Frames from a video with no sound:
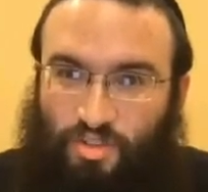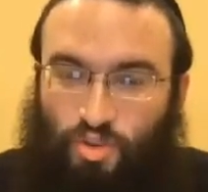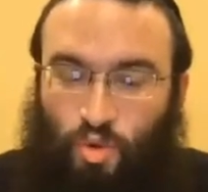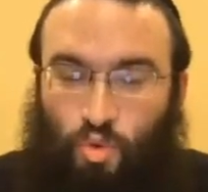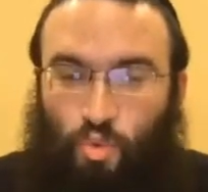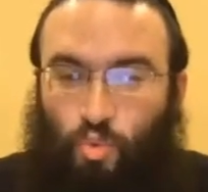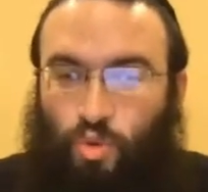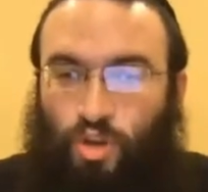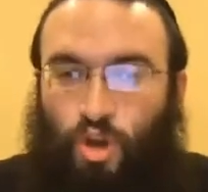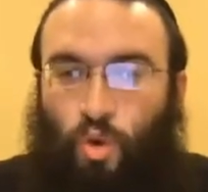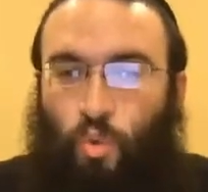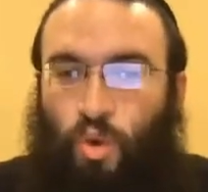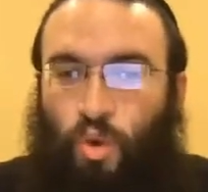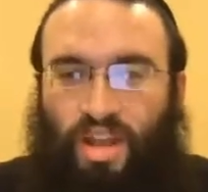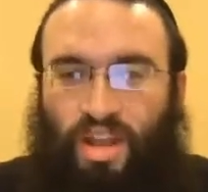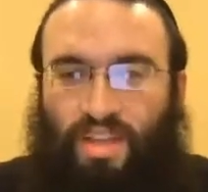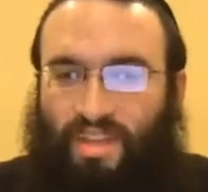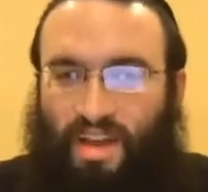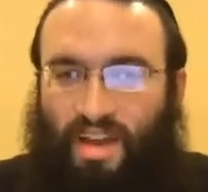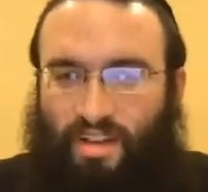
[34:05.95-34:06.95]
So we
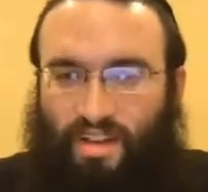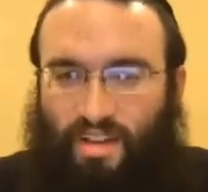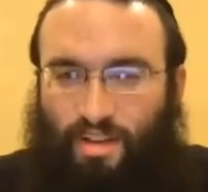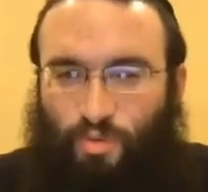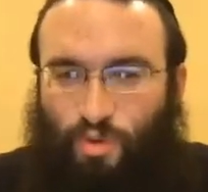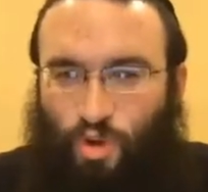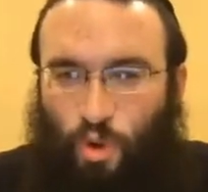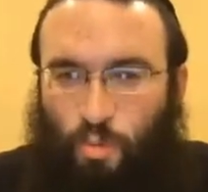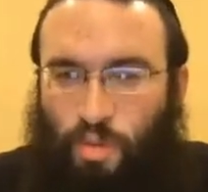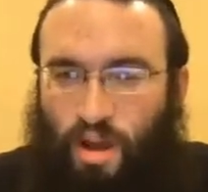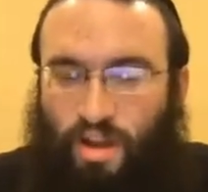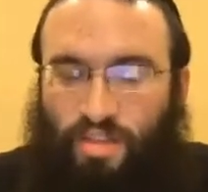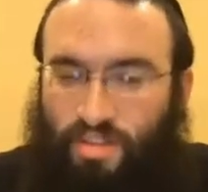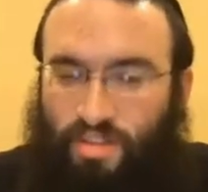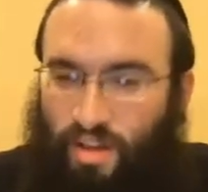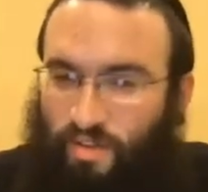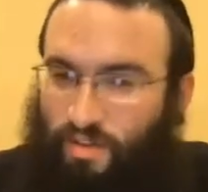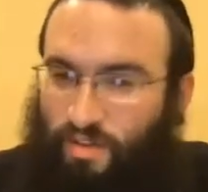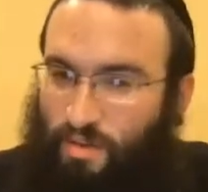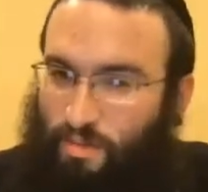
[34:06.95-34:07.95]
don't want to, we're no
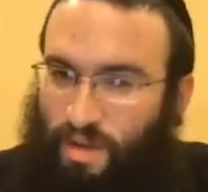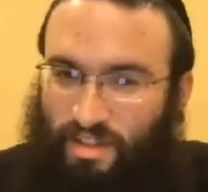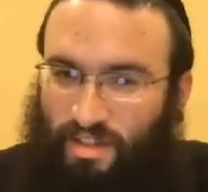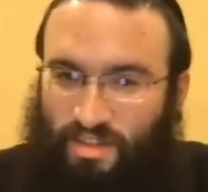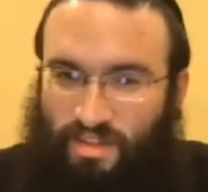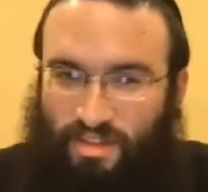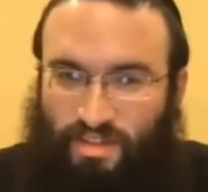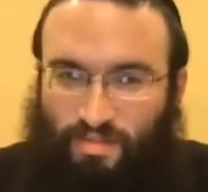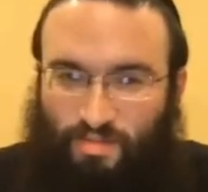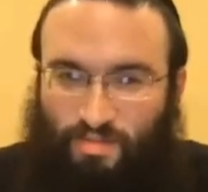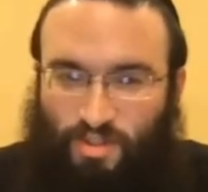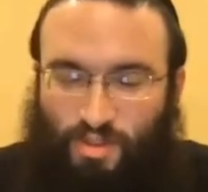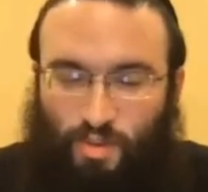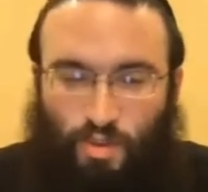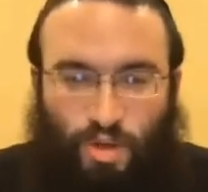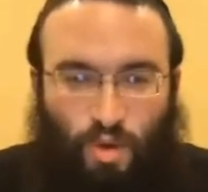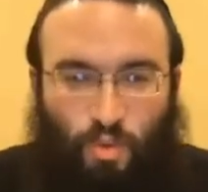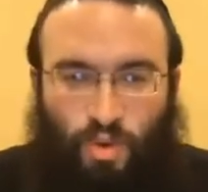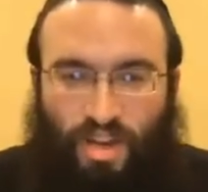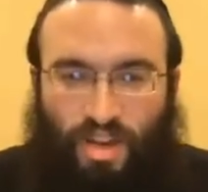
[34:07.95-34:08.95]
better than David Melech.
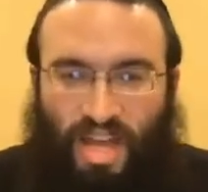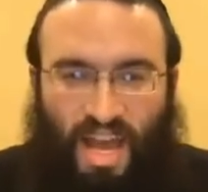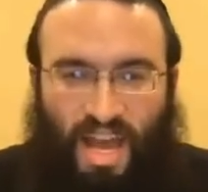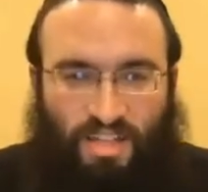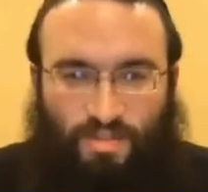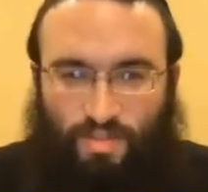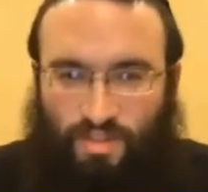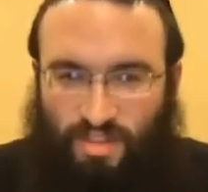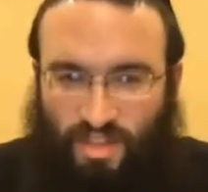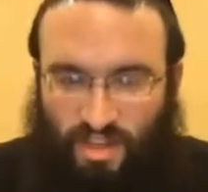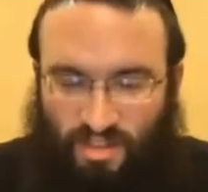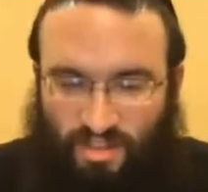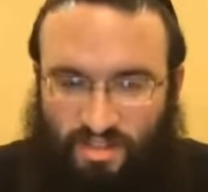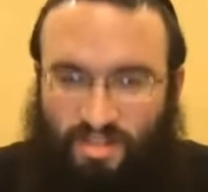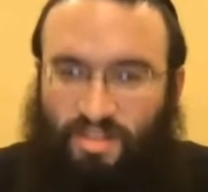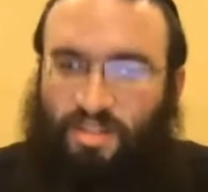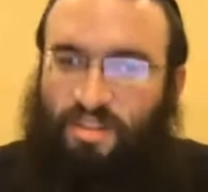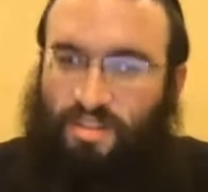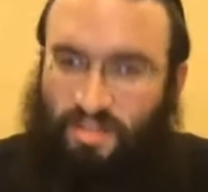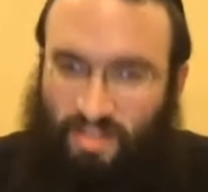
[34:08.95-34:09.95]
So we don't want to ask for
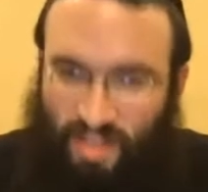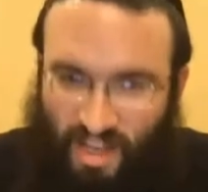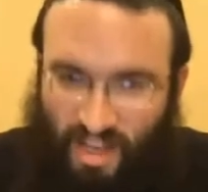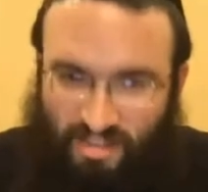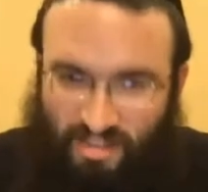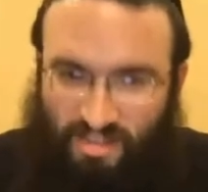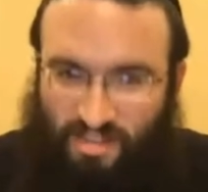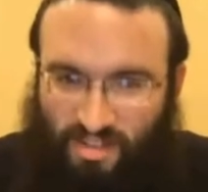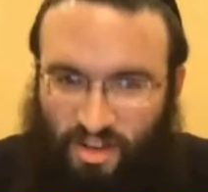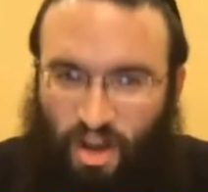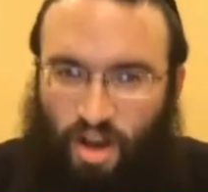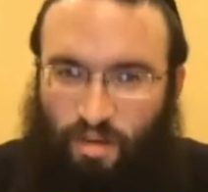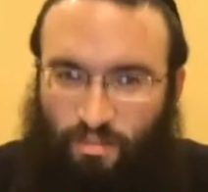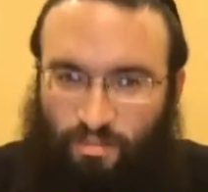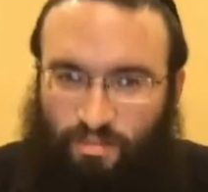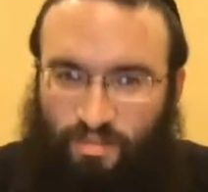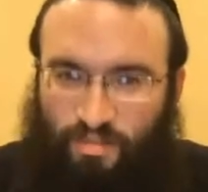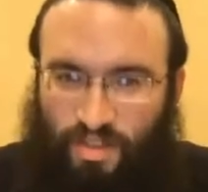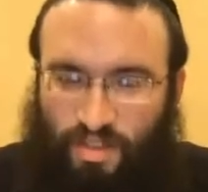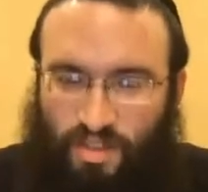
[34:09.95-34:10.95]
tests. Tests
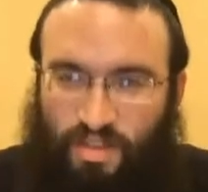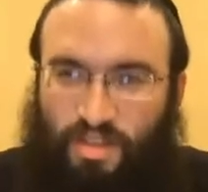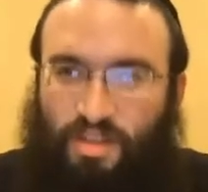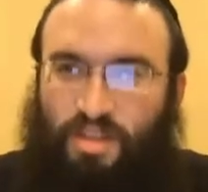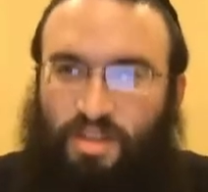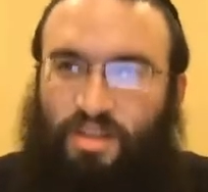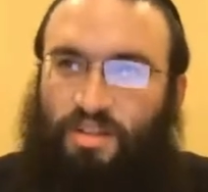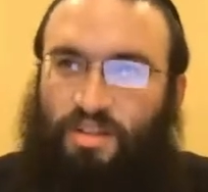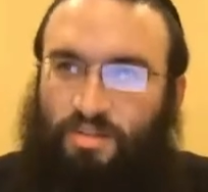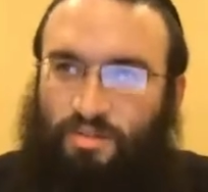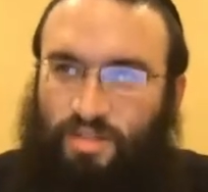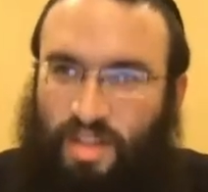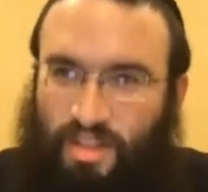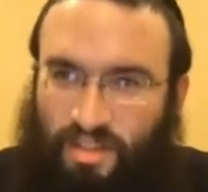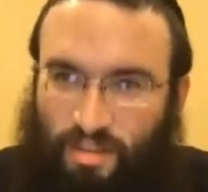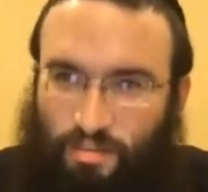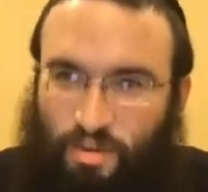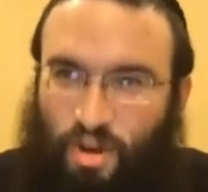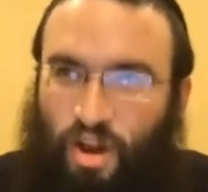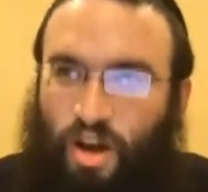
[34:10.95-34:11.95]
come.
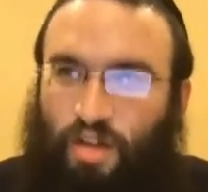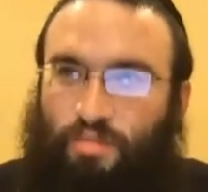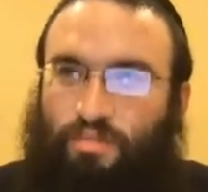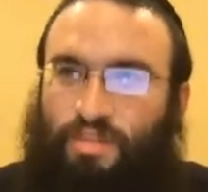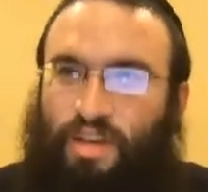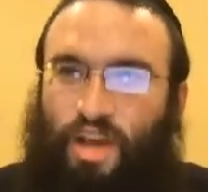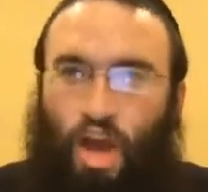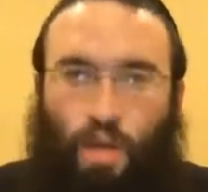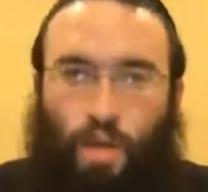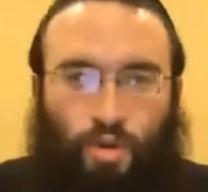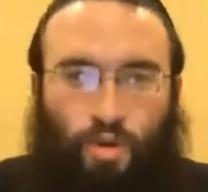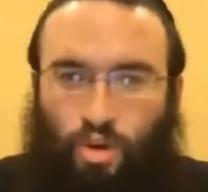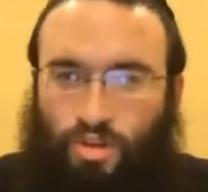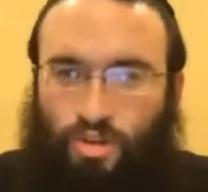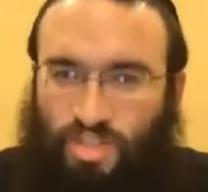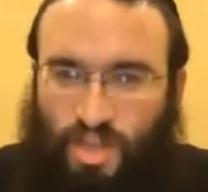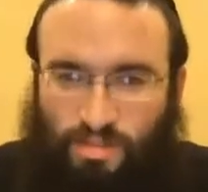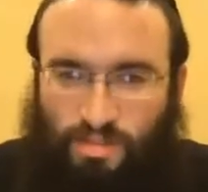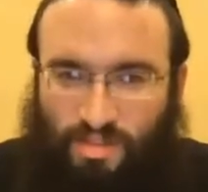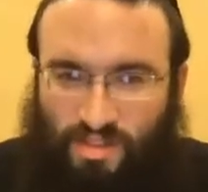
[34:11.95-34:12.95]
Let them come. They come in
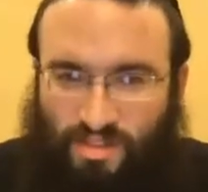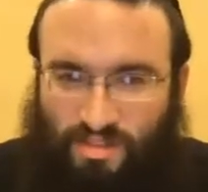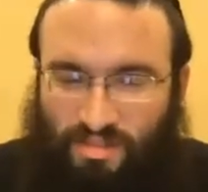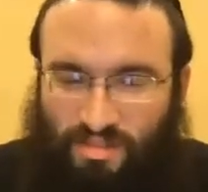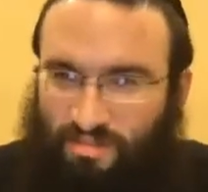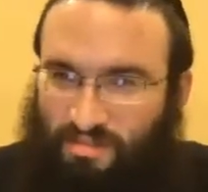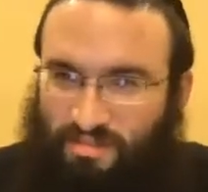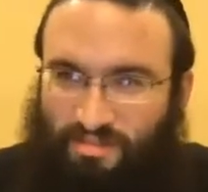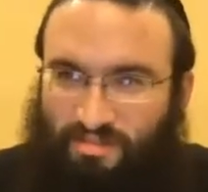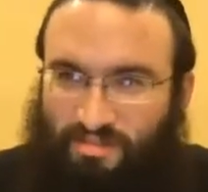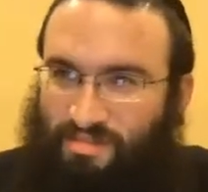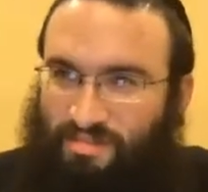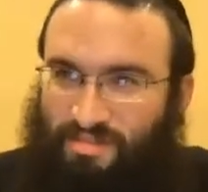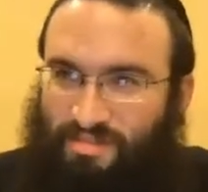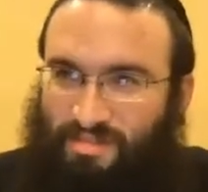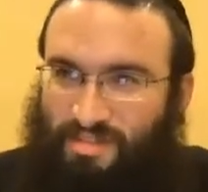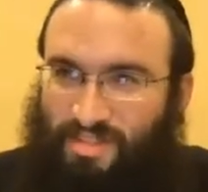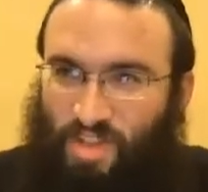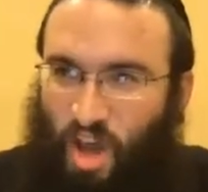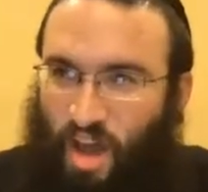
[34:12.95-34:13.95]
all shapes and
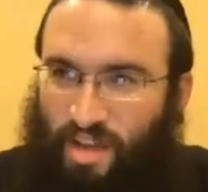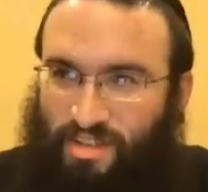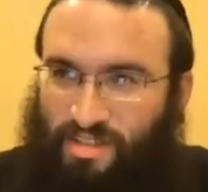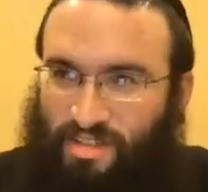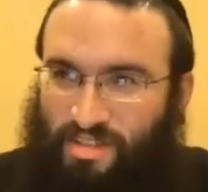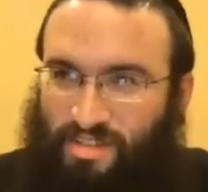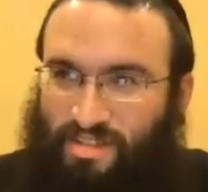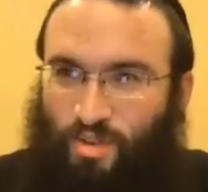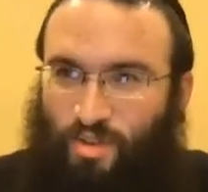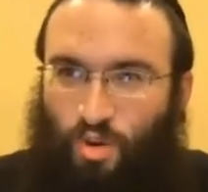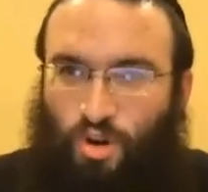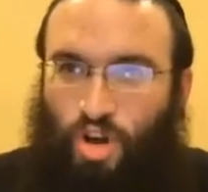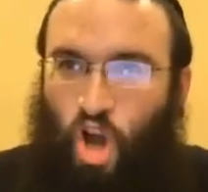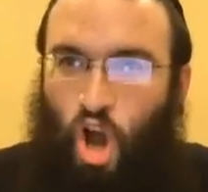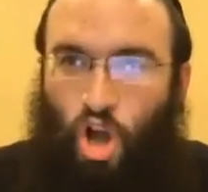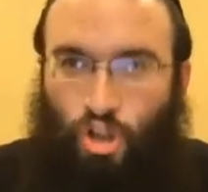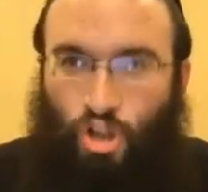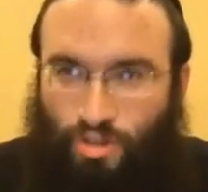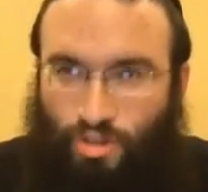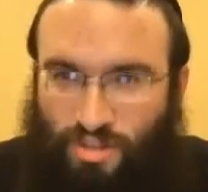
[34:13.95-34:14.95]
sizes and
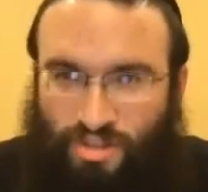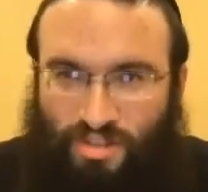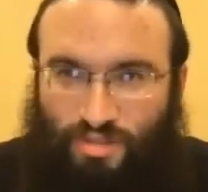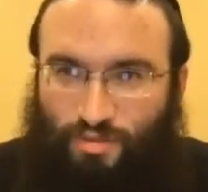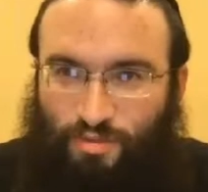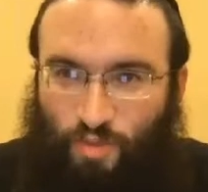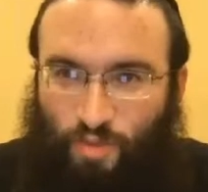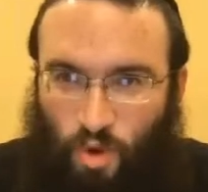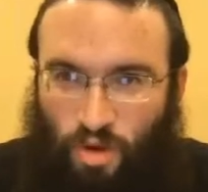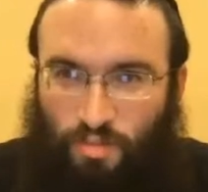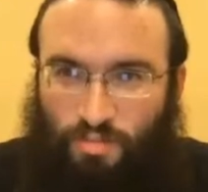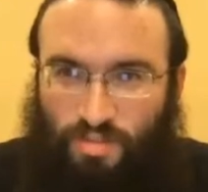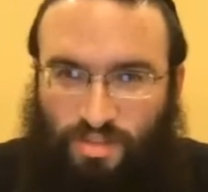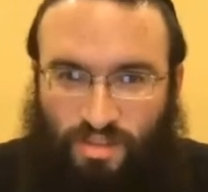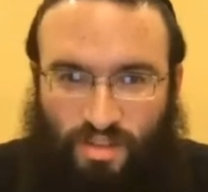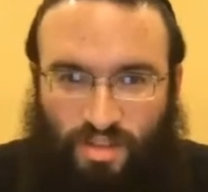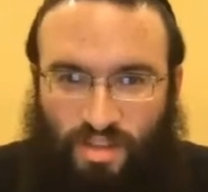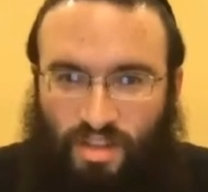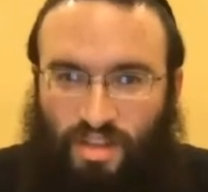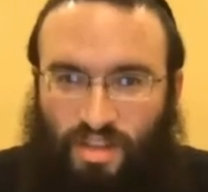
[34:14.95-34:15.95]
all colors and
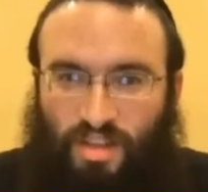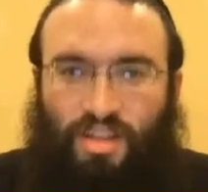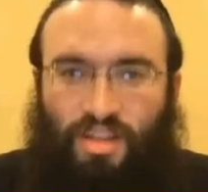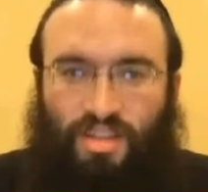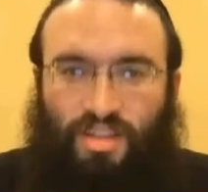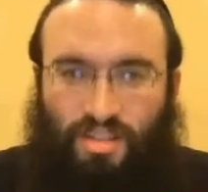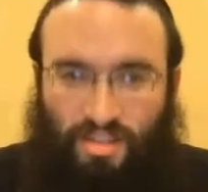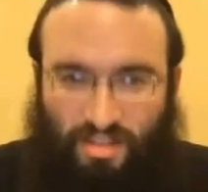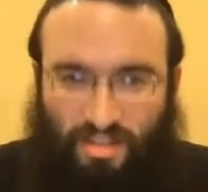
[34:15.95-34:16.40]
forms.